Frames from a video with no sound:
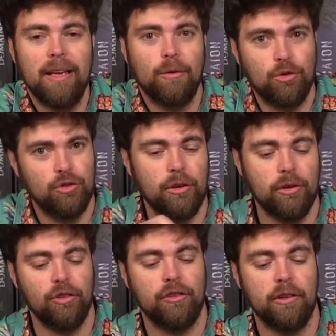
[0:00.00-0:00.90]
which is
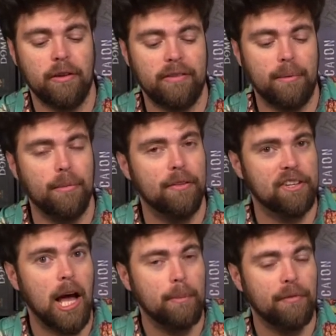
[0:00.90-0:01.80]
literally just a little symbol on the
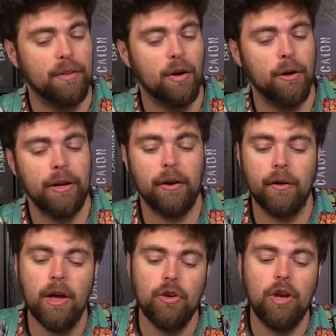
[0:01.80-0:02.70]
top of the card here,
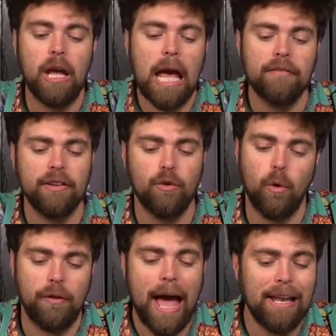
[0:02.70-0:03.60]
you can kind of
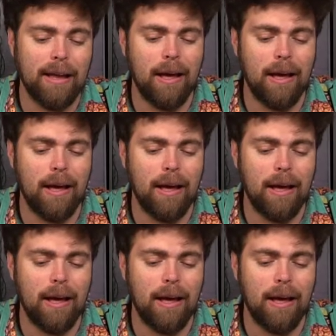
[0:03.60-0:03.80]
ignore that that.